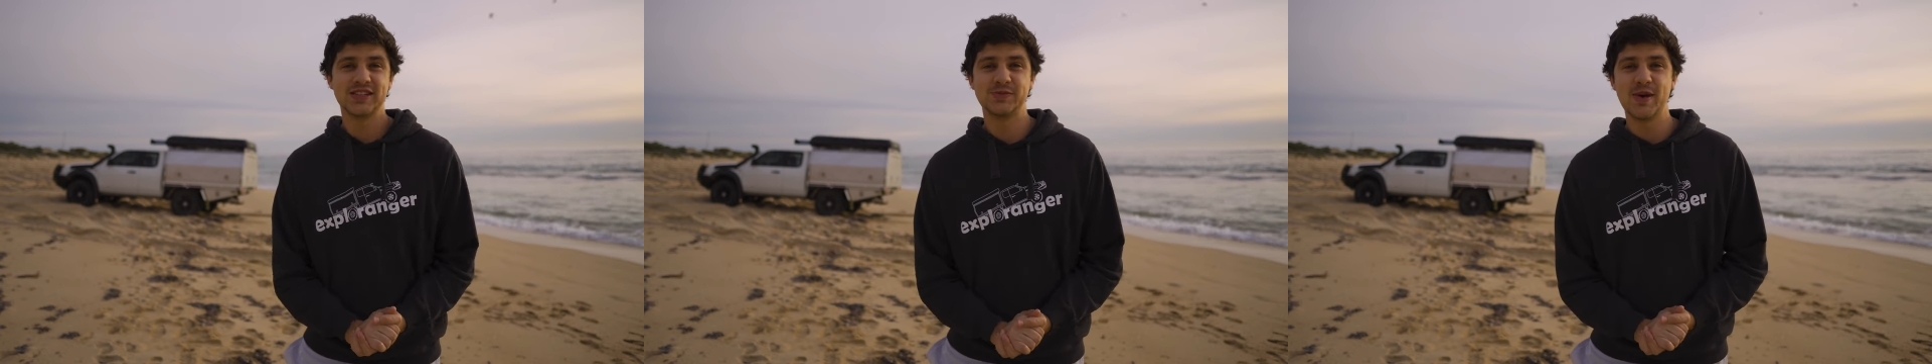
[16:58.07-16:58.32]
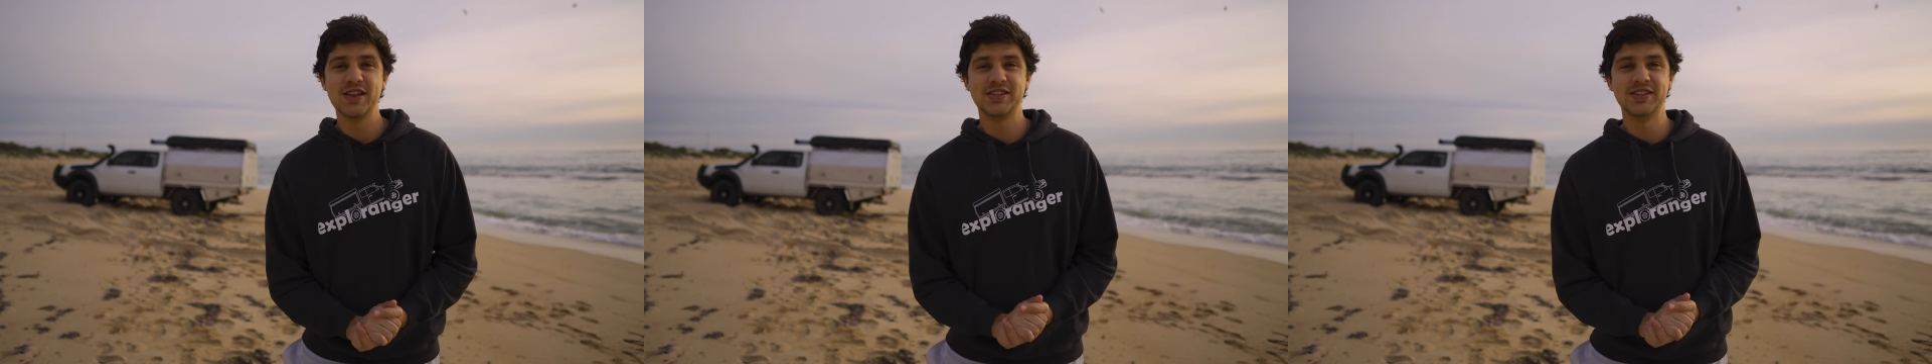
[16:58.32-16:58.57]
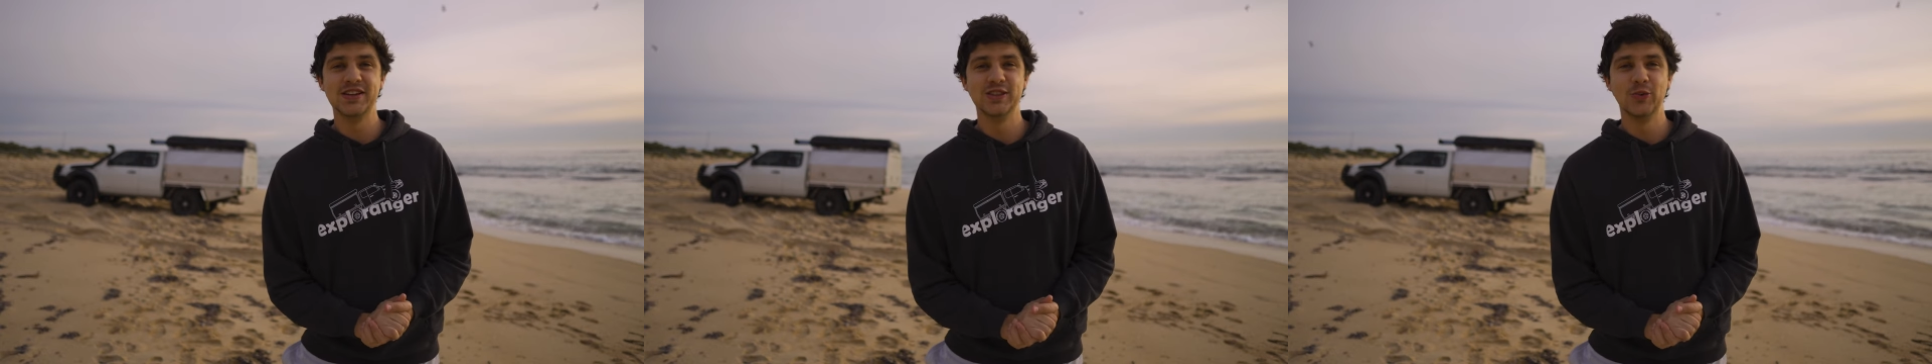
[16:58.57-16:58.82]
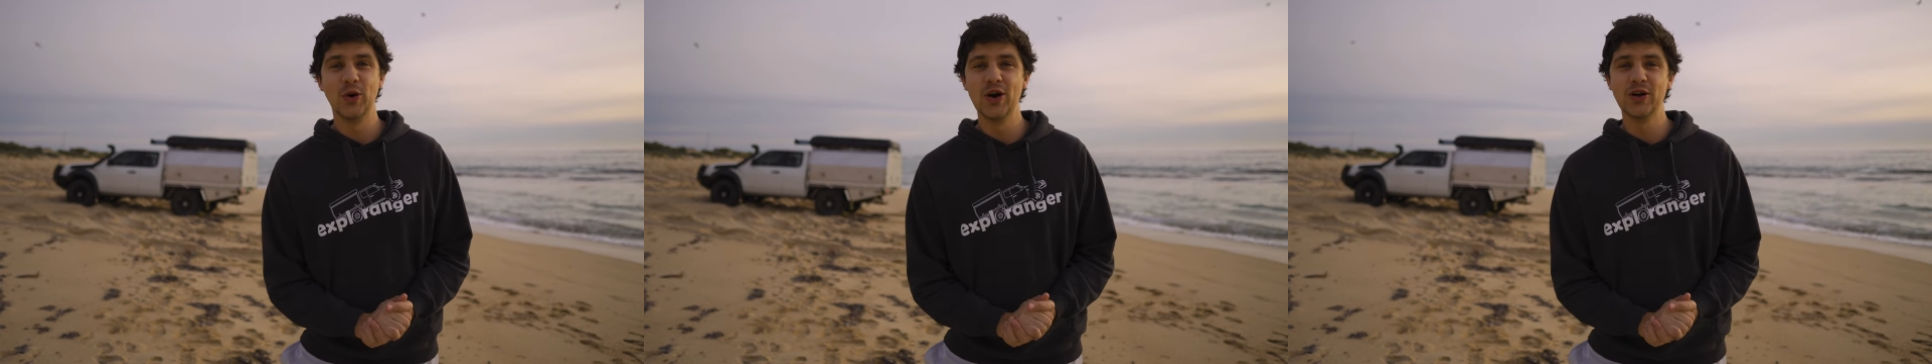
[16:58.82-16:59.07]
suspension in
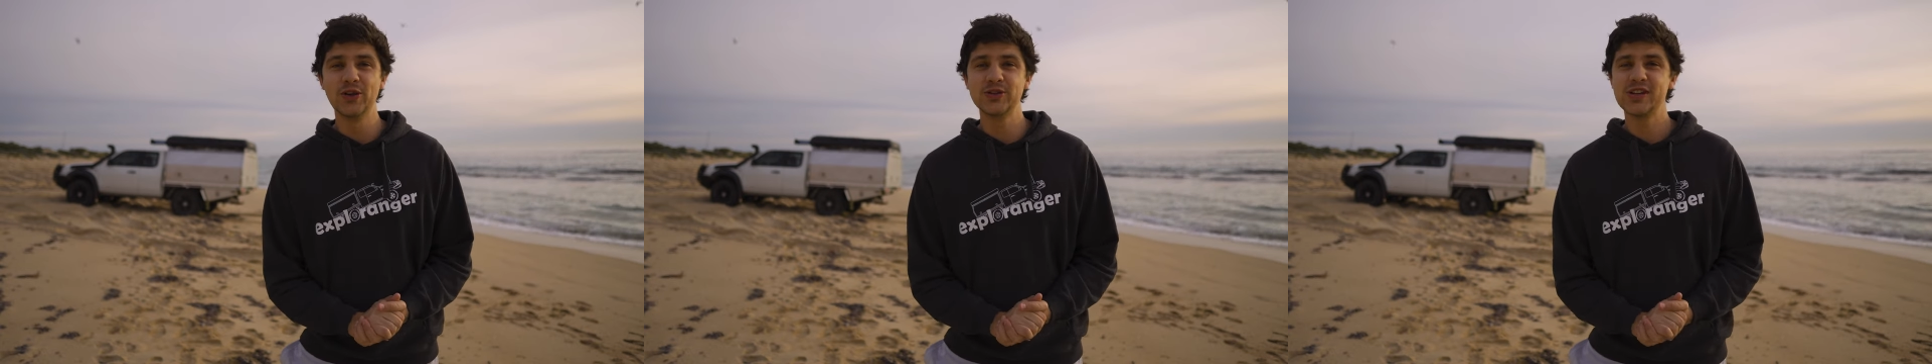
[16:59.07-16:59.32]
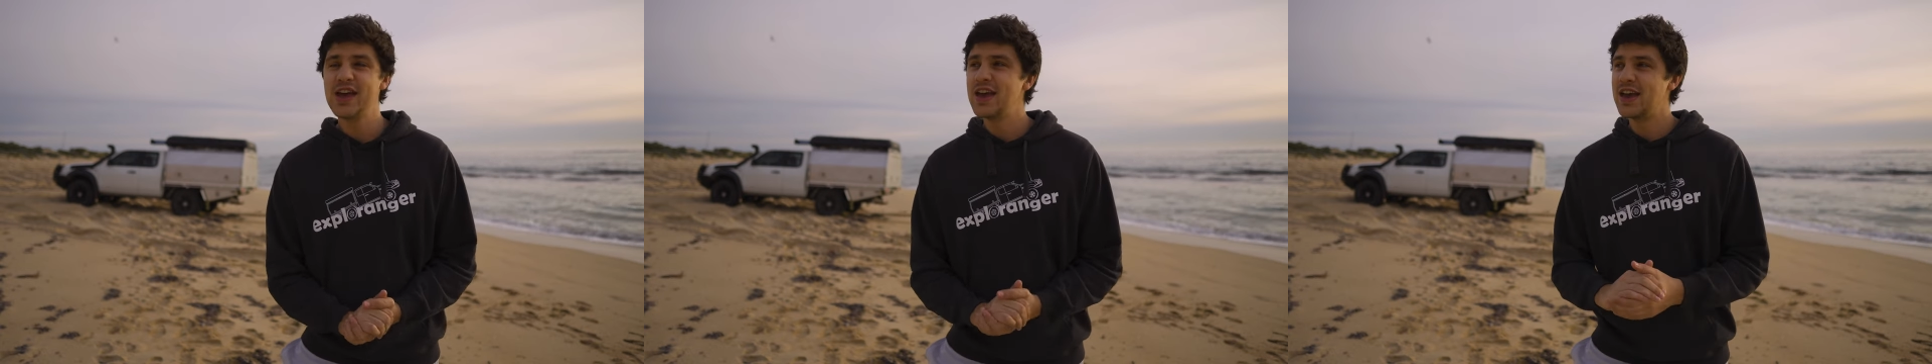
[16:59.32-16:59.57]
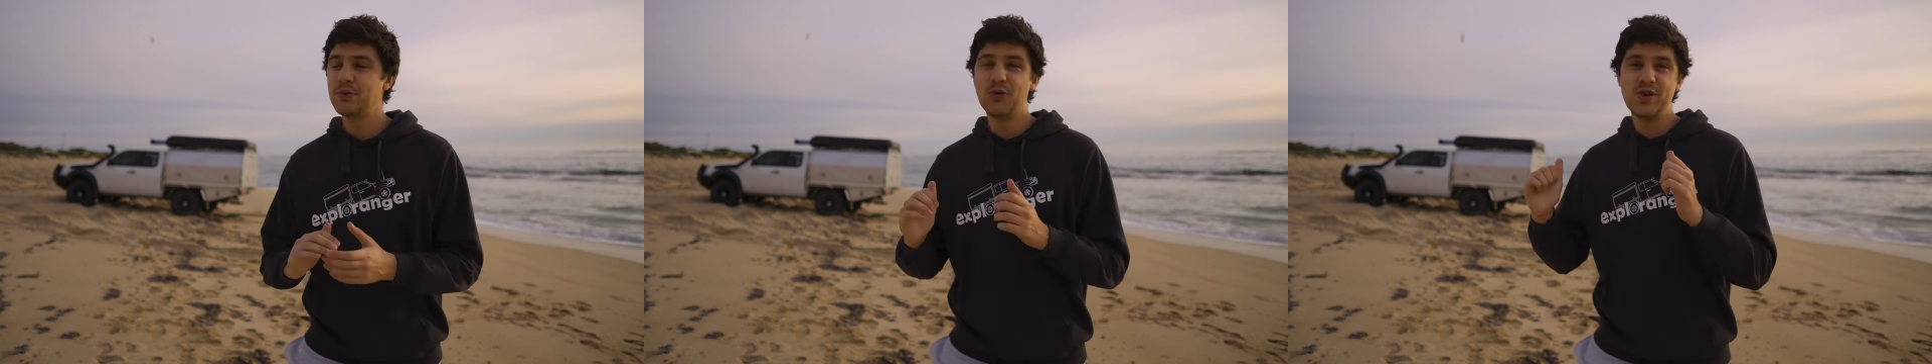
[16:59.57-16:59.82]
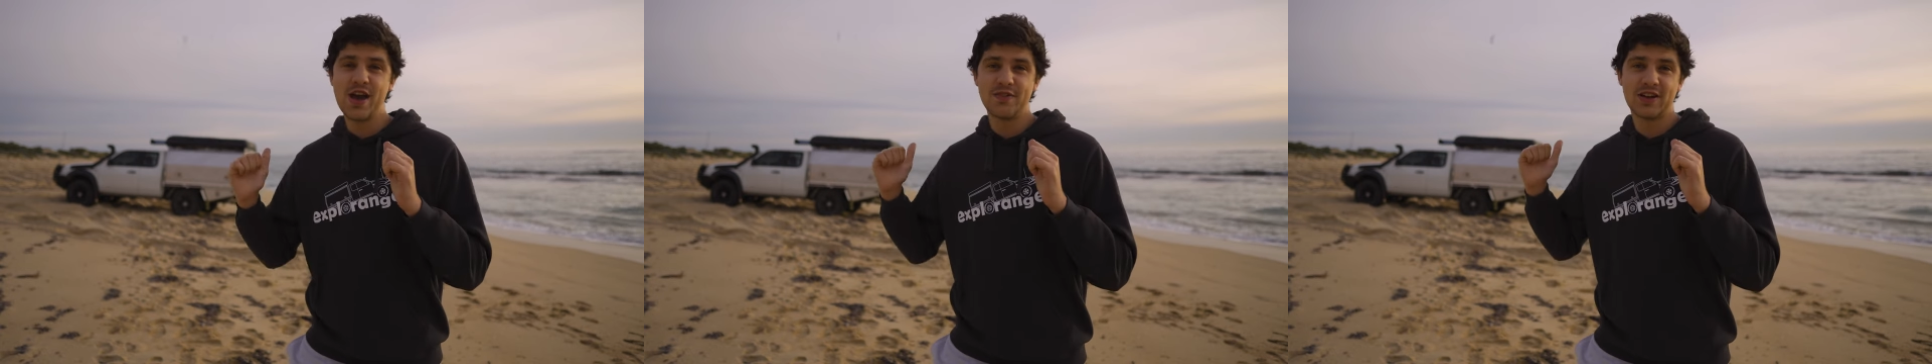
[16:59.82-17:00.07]
the world, it will
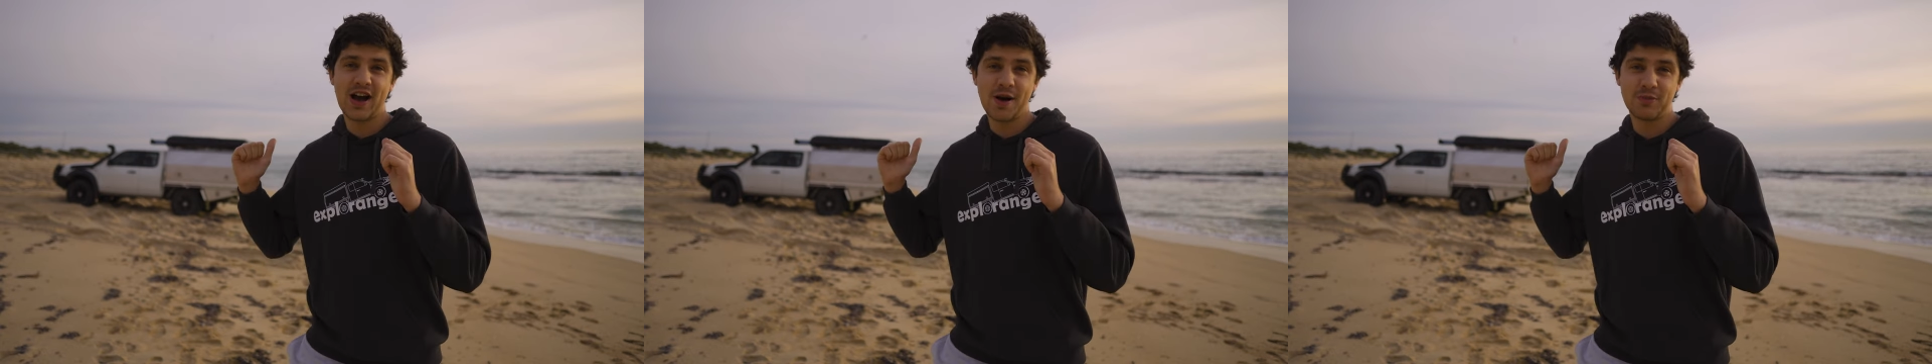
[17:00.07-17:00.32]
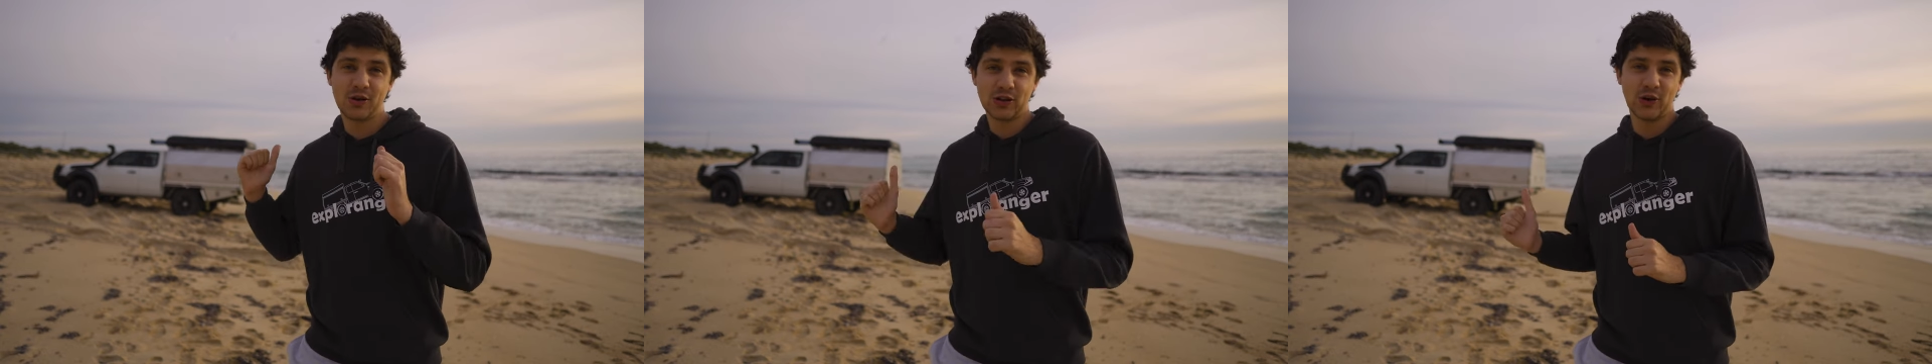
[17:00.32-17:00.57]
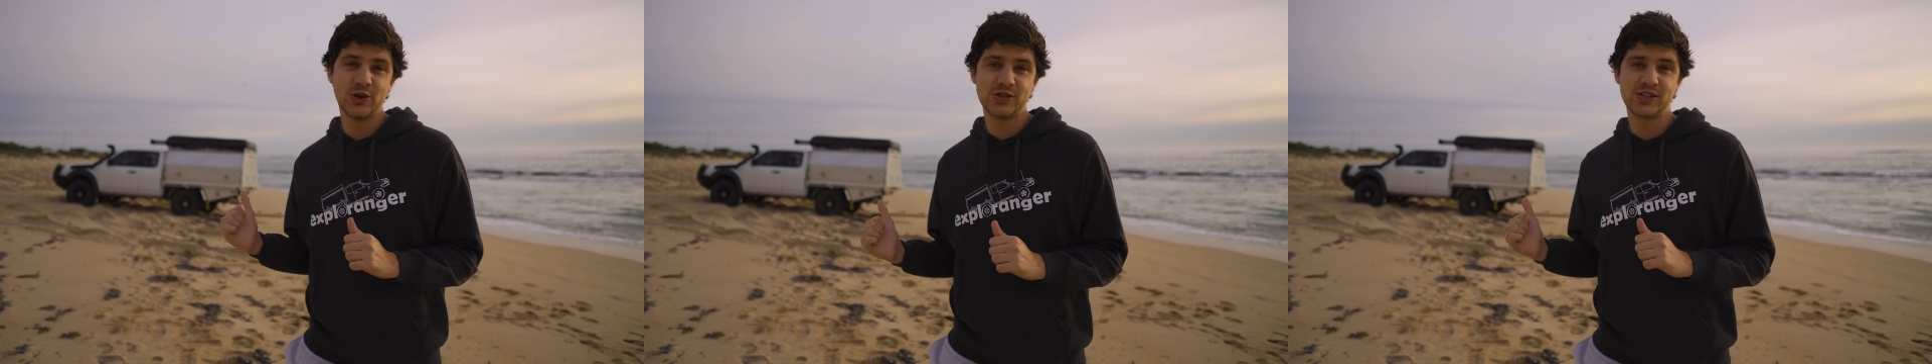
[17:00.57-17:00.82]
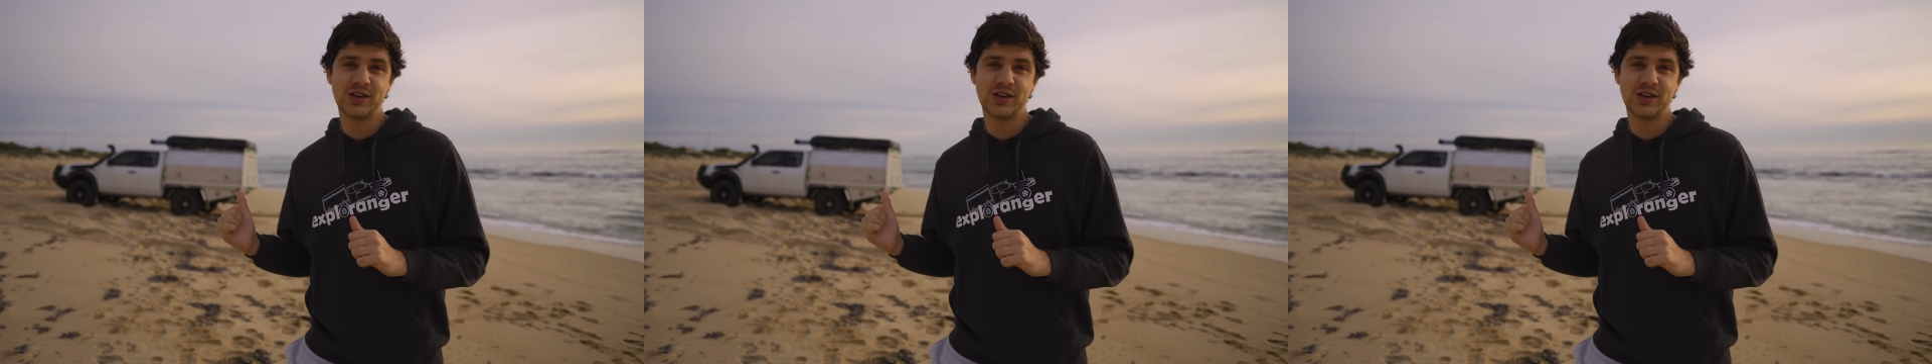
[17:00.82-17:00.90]
never come close